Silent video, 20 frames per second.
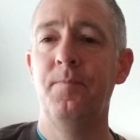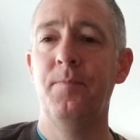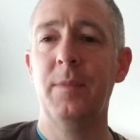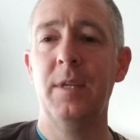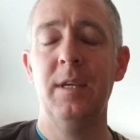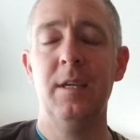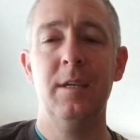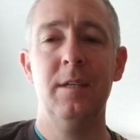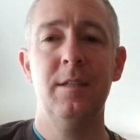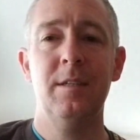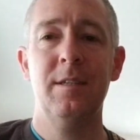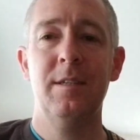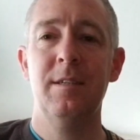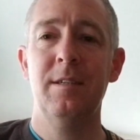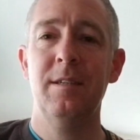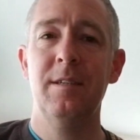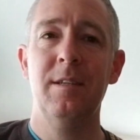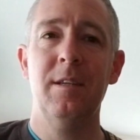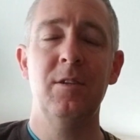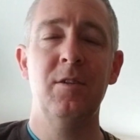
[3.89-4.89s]
it's
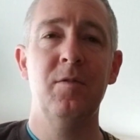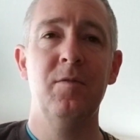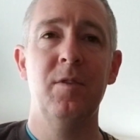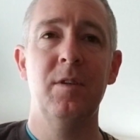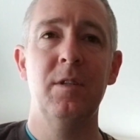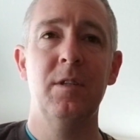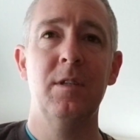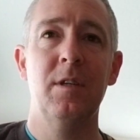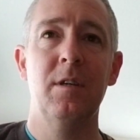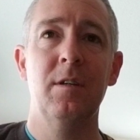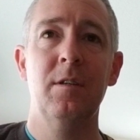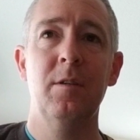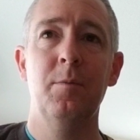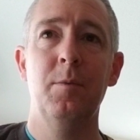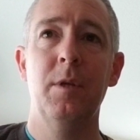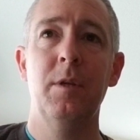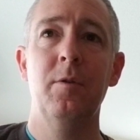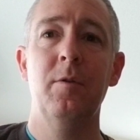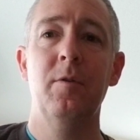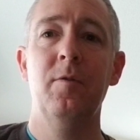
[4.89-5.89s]
such a fun song to
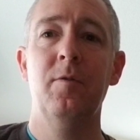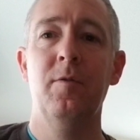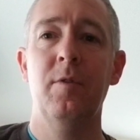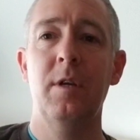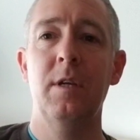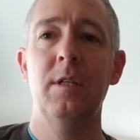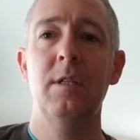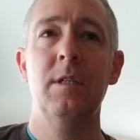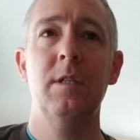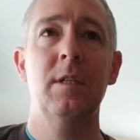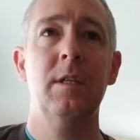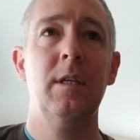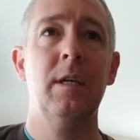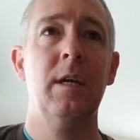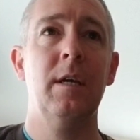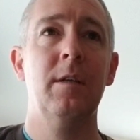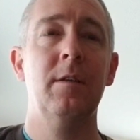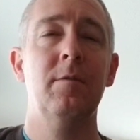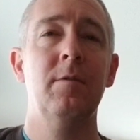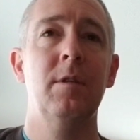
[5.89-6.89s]
play with friends at
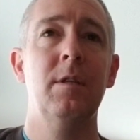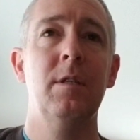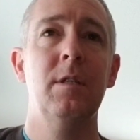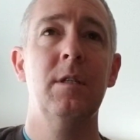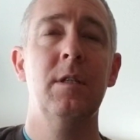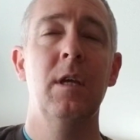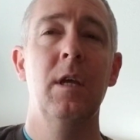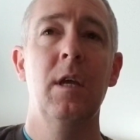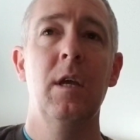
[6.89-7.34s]
gatherings,